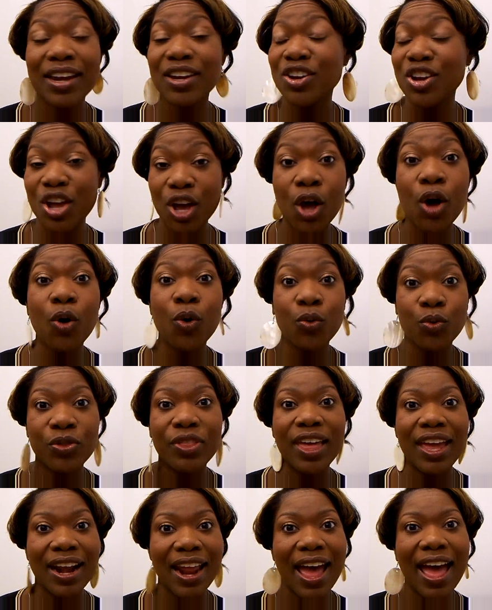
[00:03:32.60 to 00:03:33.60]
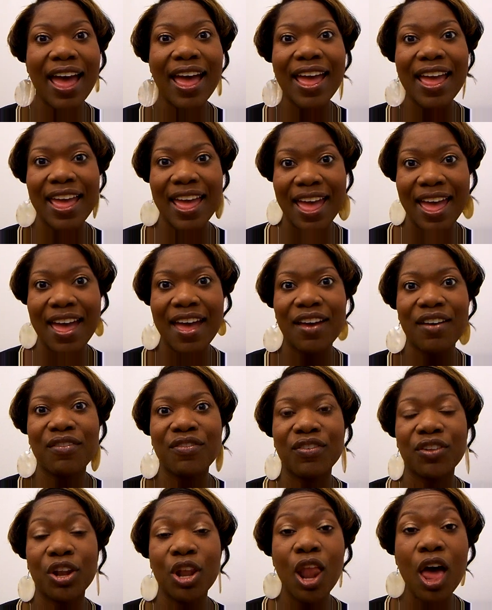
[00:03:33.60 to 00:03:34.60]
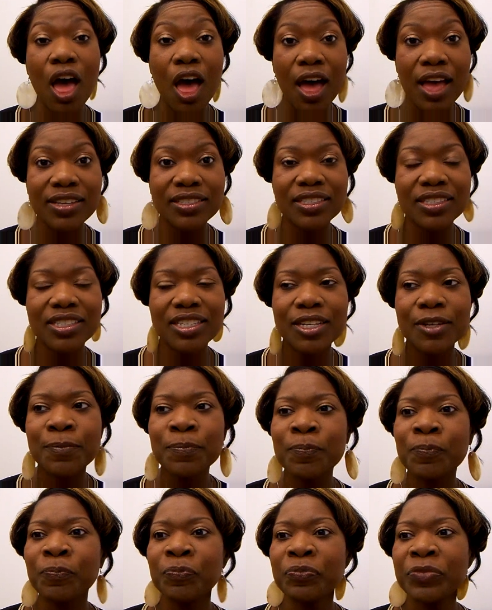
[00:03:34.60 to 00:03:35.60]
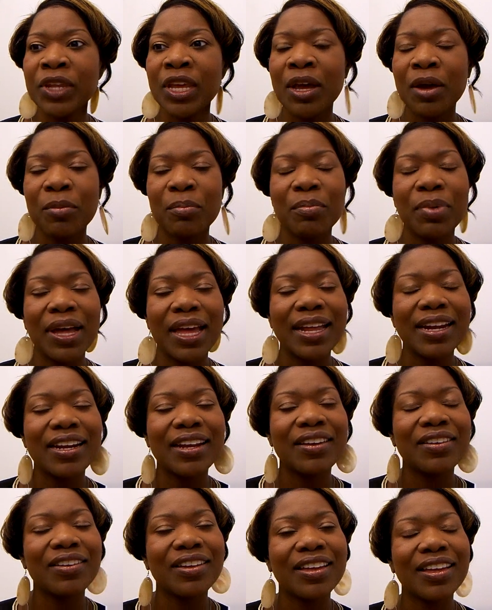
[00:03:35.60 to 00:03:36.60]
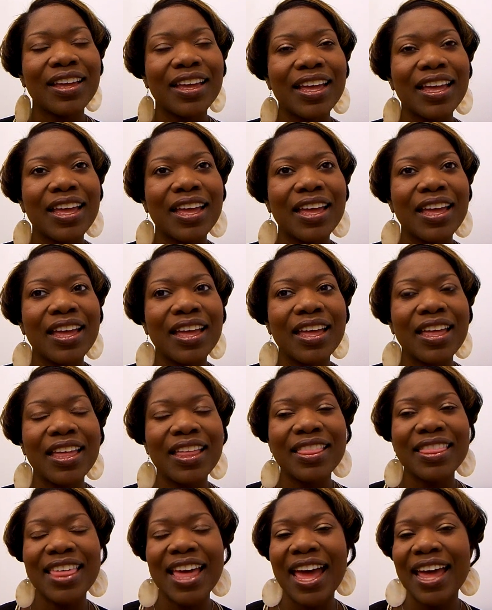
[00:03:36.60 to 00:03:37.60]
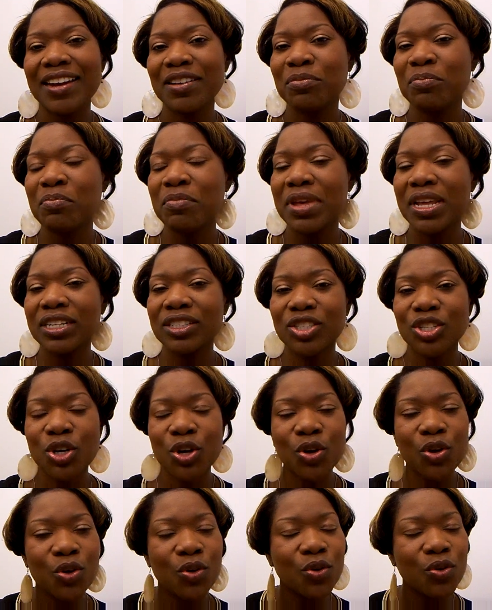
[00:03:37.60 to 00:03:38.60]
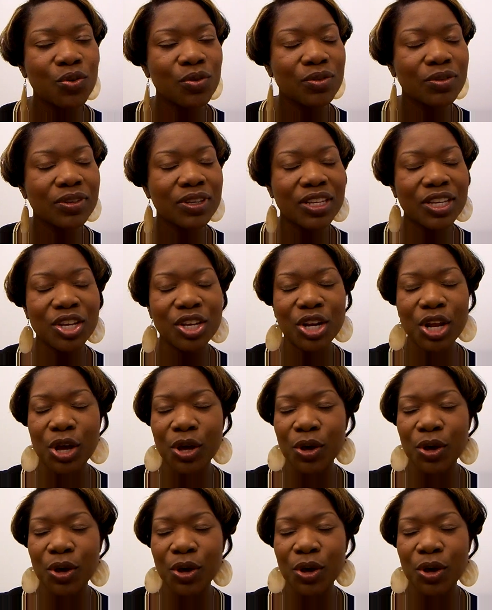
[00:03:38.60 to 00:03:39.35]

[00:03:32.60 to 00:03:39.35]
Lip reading: I know that I have lost. But that mental,